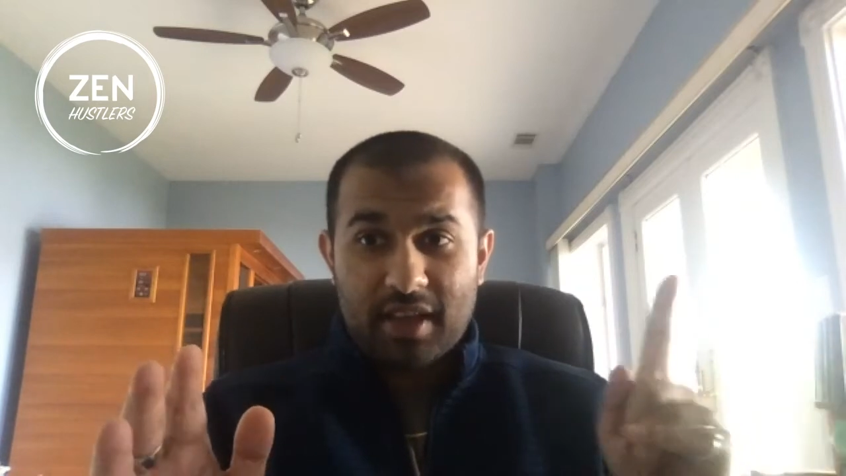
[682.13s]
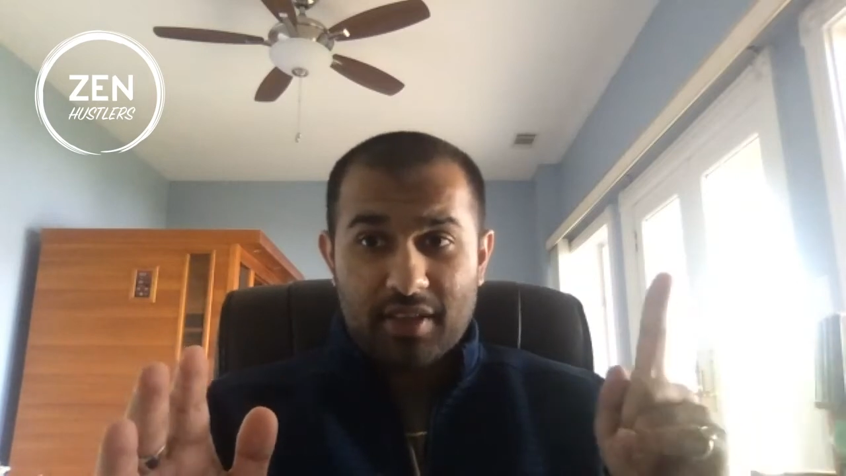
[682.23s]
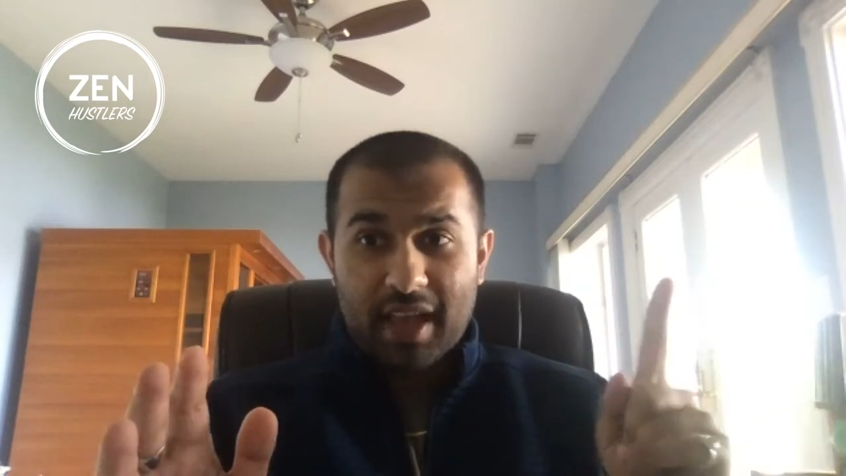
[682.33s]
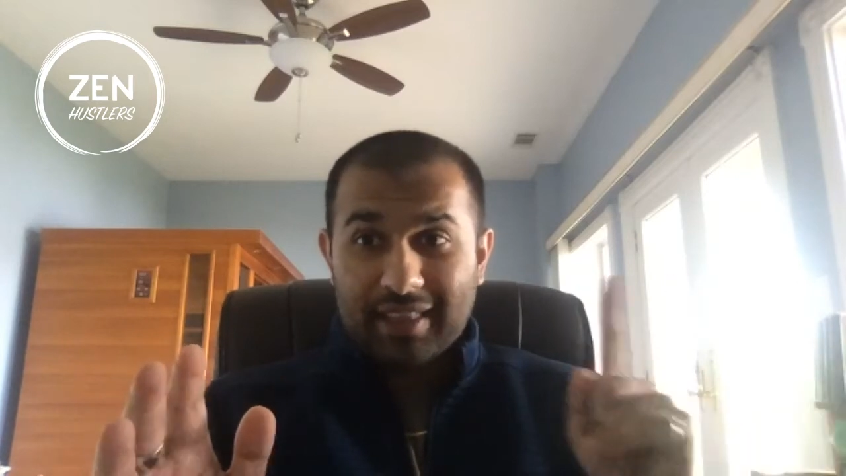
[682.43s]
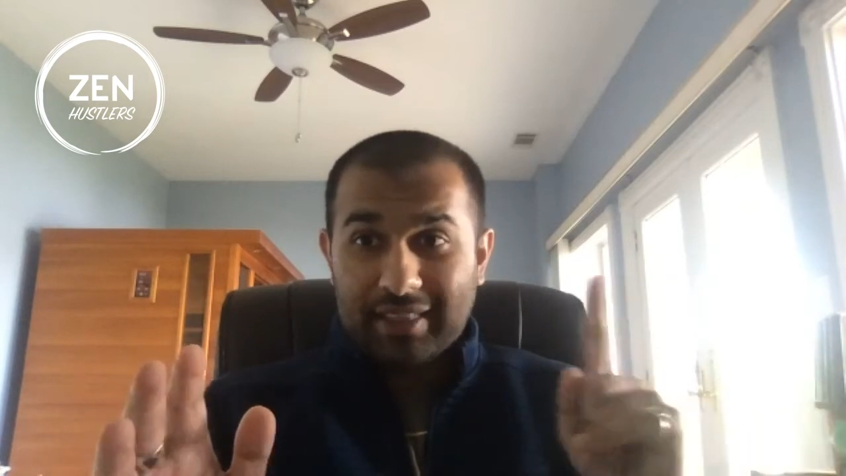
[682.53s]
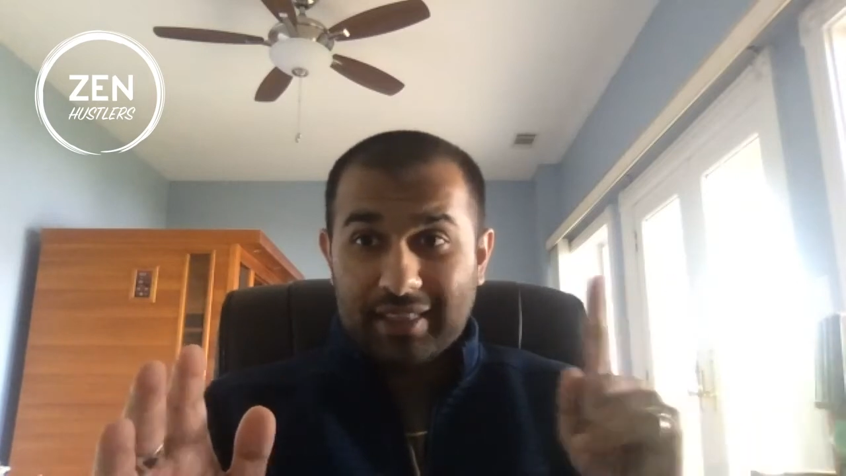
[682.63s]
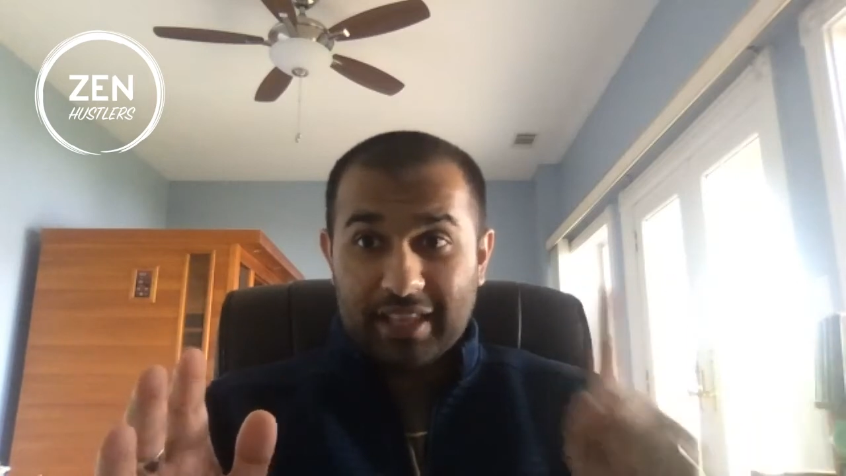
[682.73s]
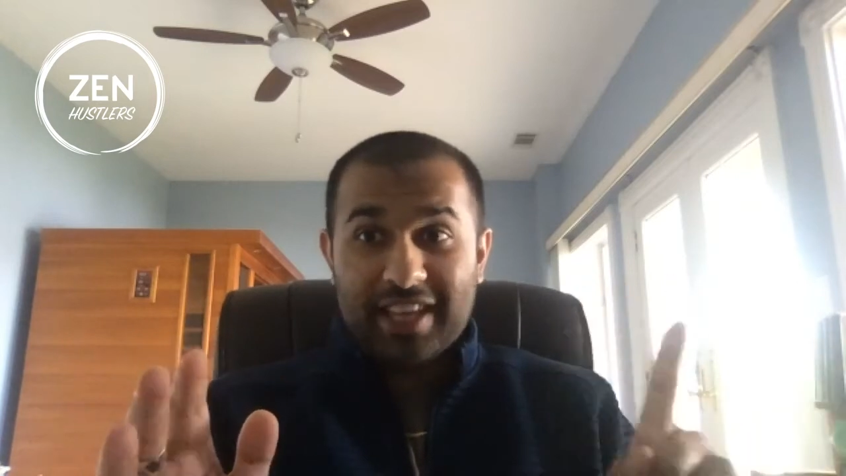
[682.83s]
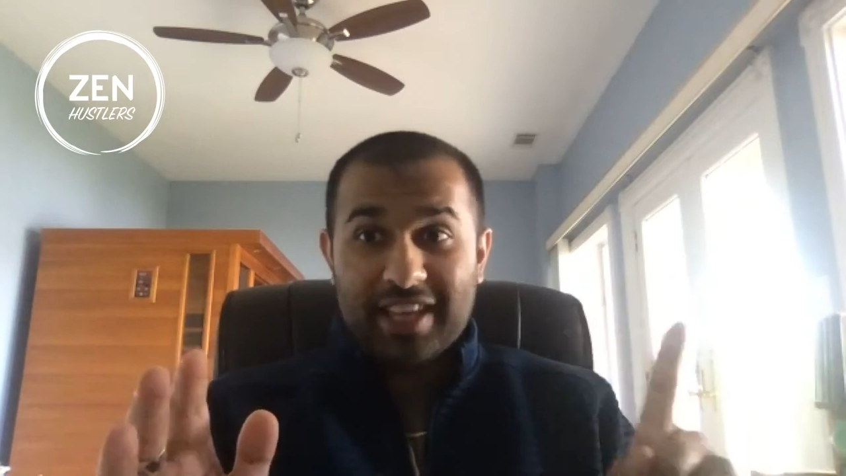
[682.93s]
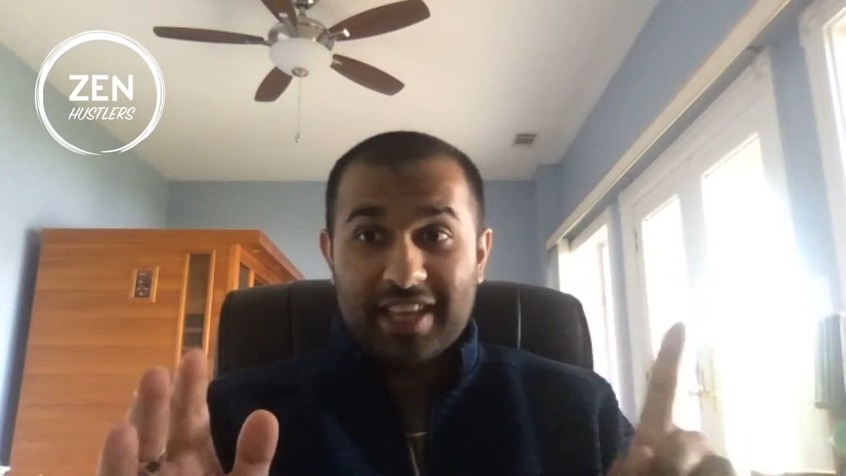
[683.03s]

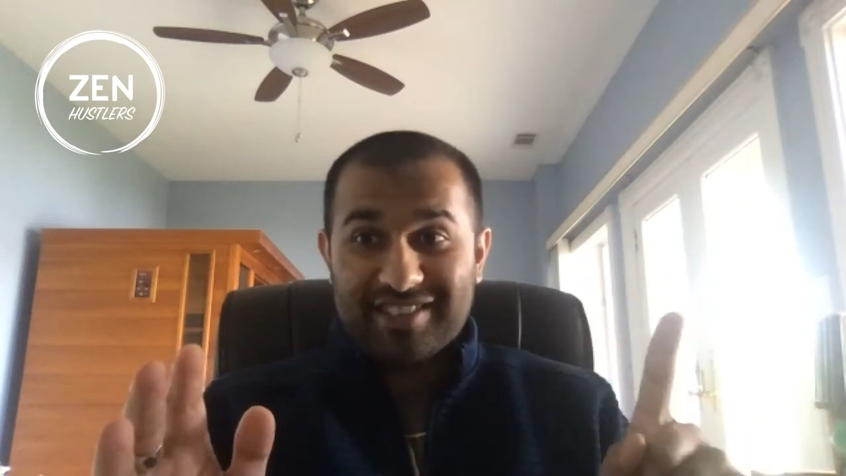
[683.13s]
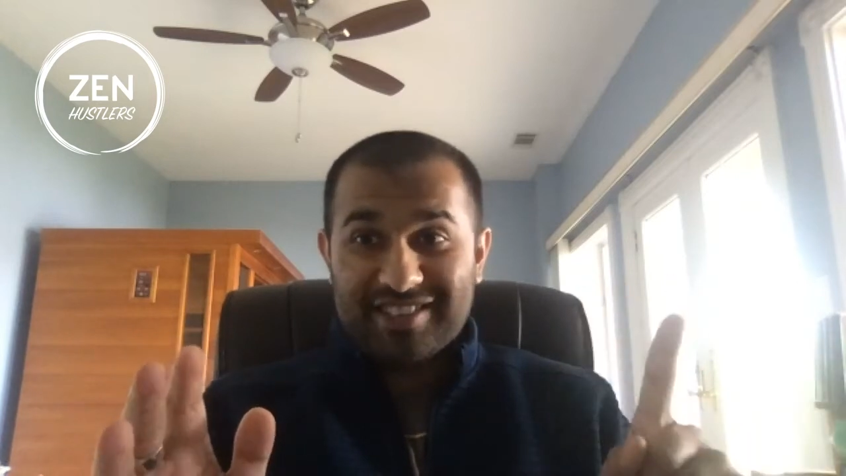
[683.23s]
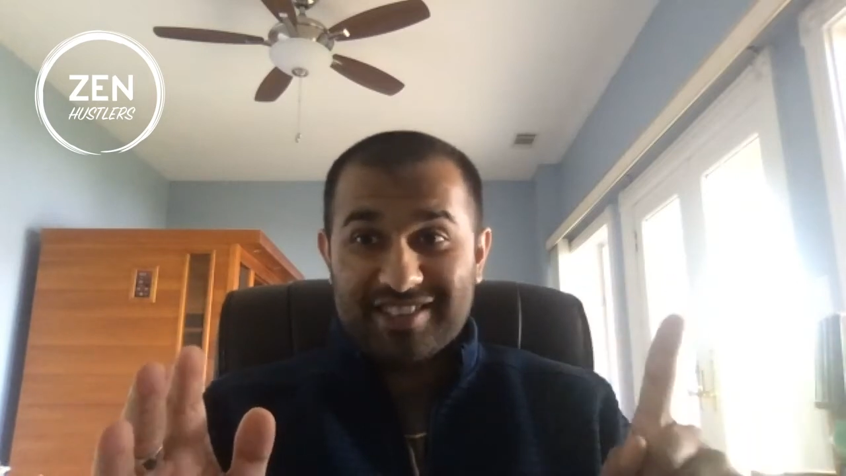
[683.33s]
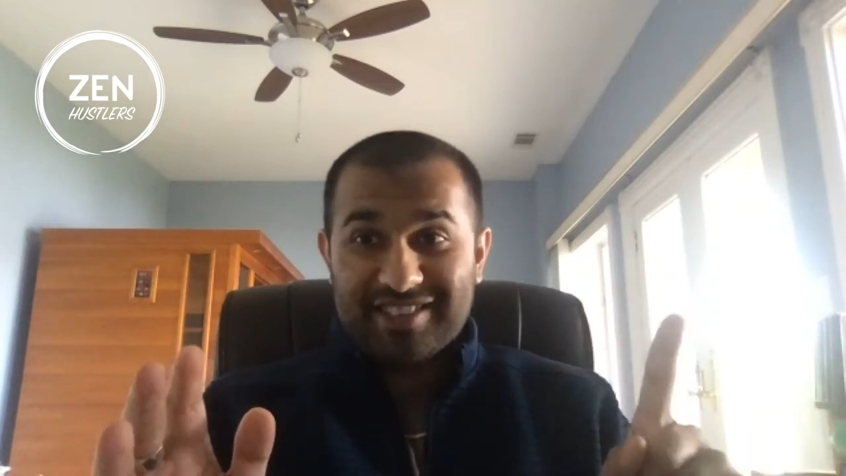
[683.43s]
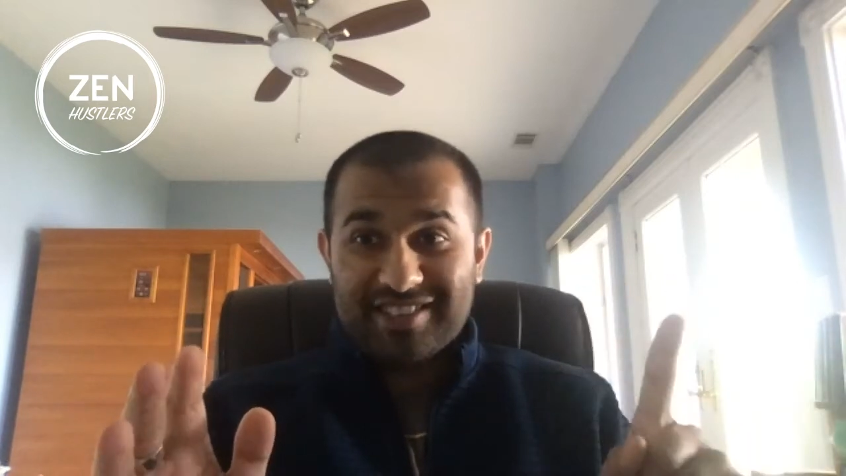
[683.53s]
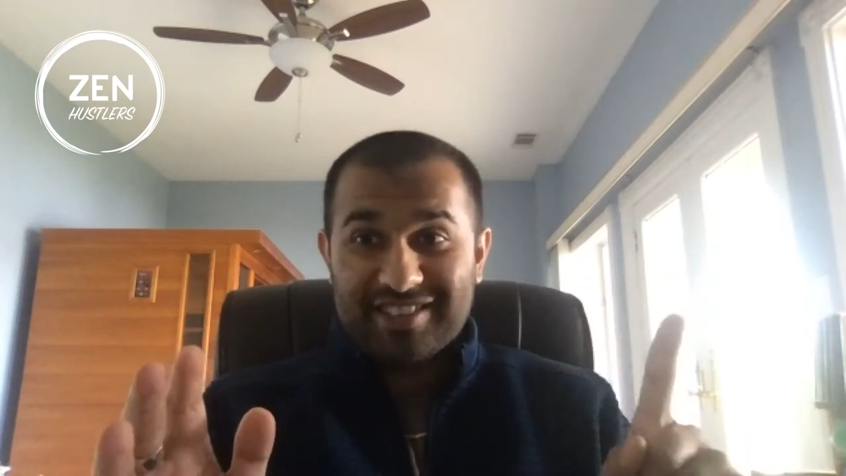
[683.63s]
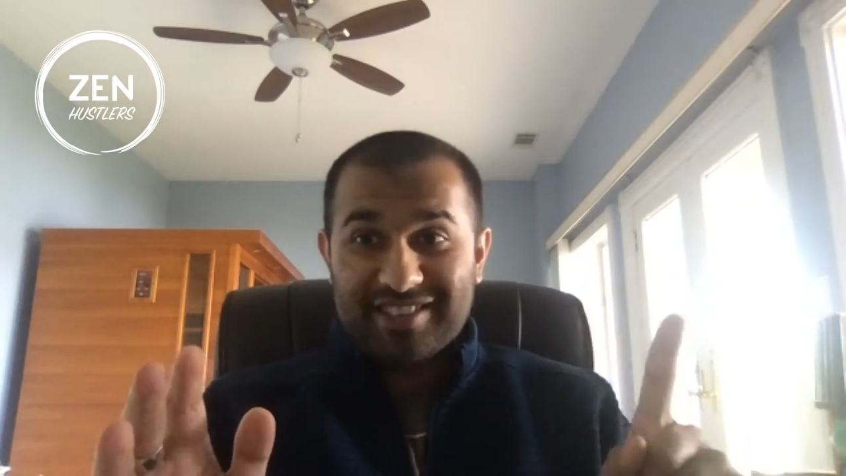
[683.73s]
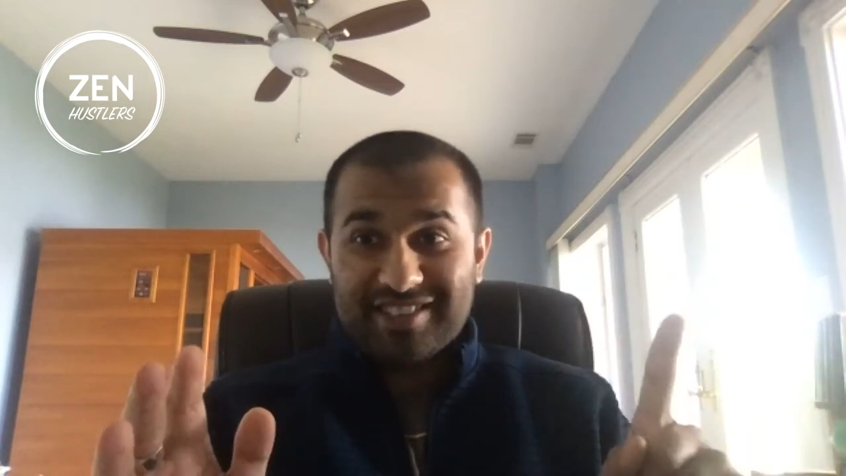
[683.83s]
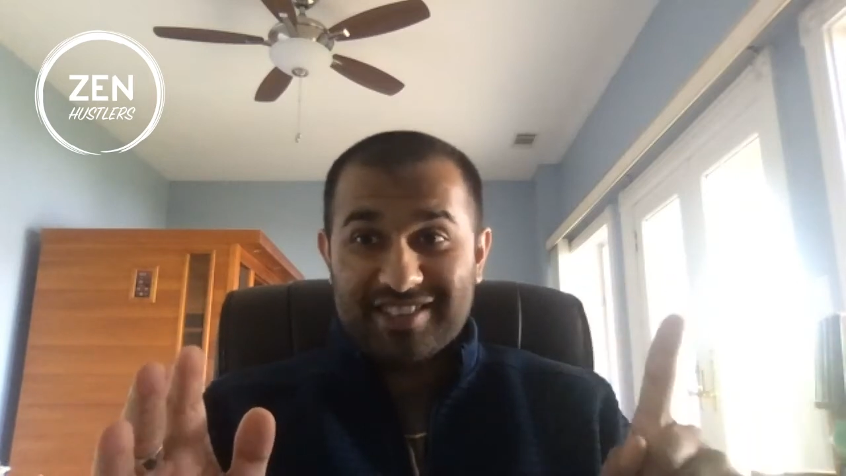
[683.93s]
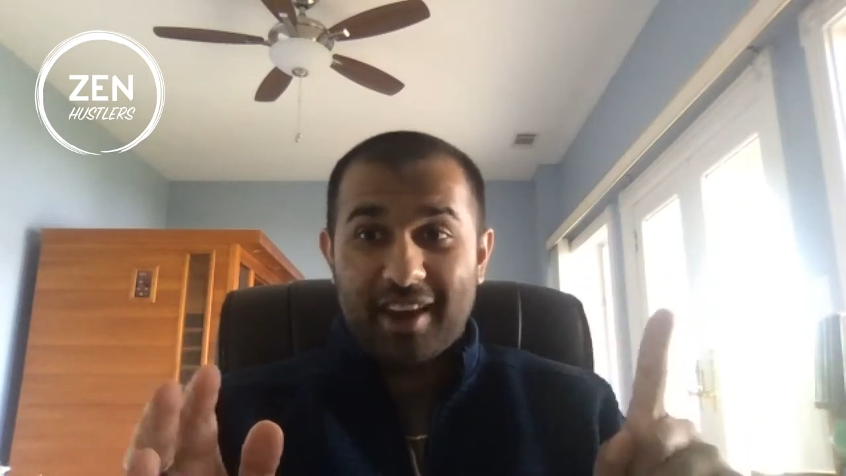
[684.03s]
the first
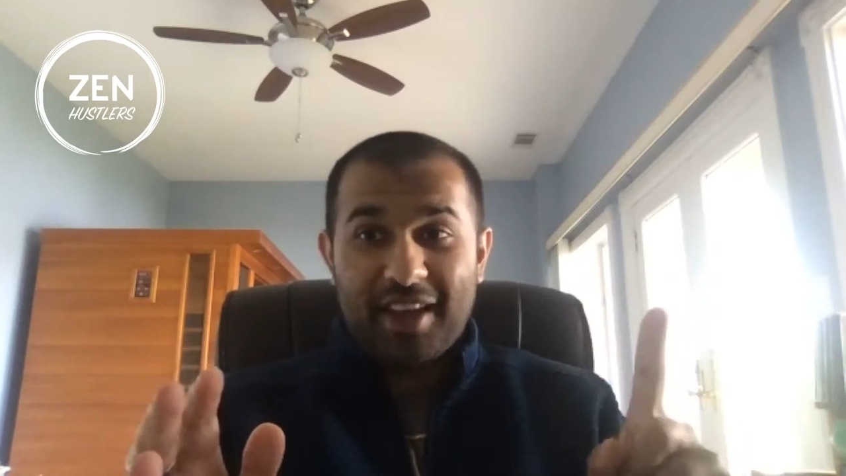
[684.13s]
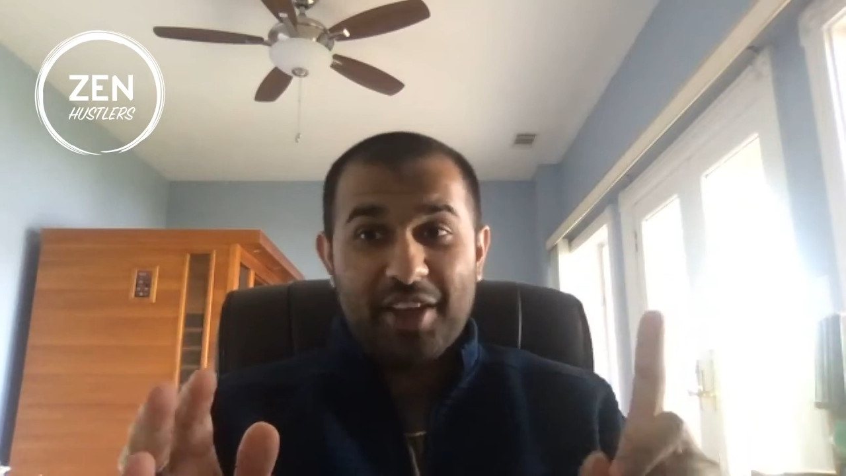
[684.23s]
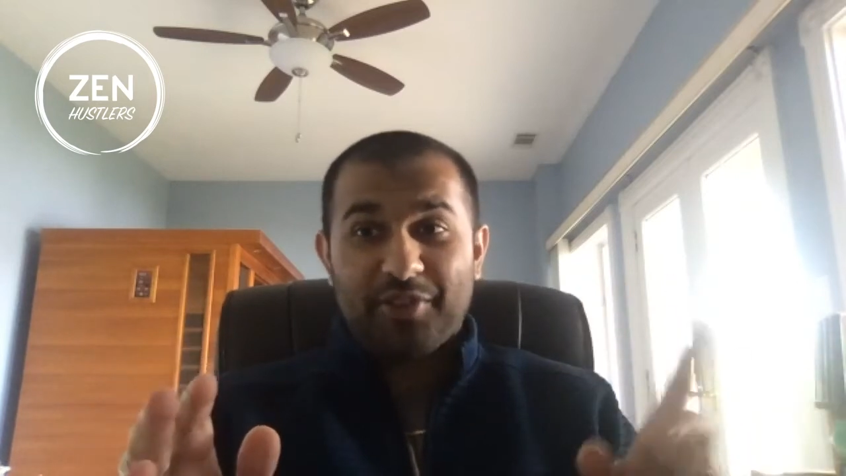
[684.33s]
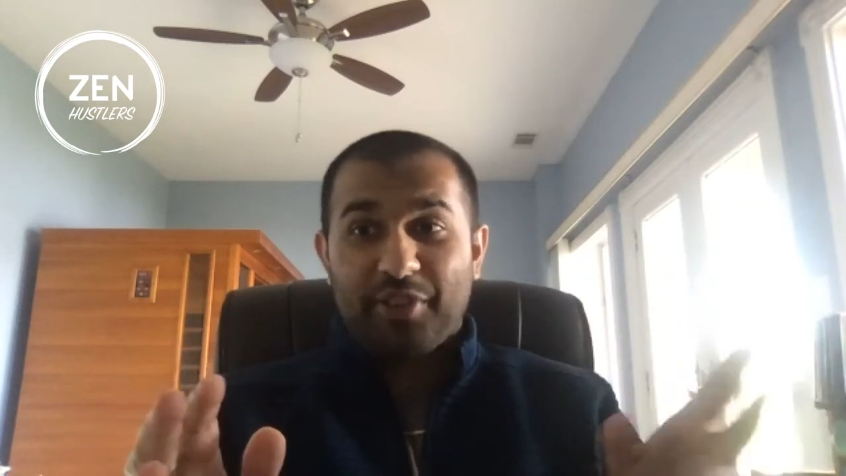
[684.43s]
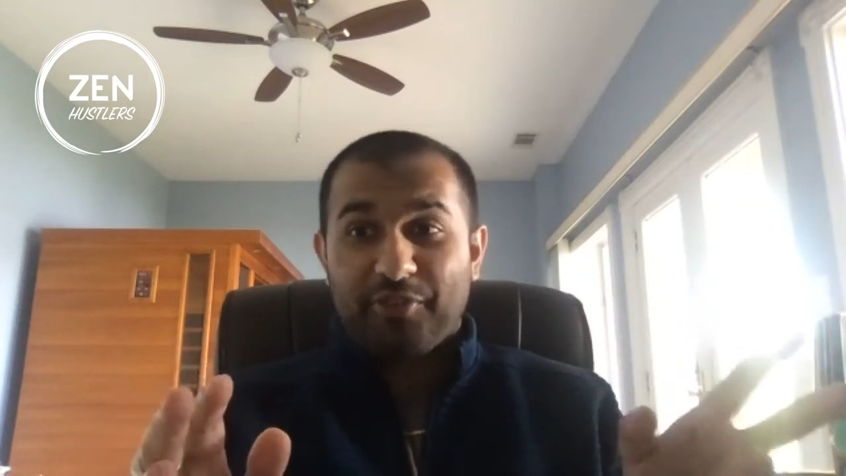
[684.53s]
hour, if not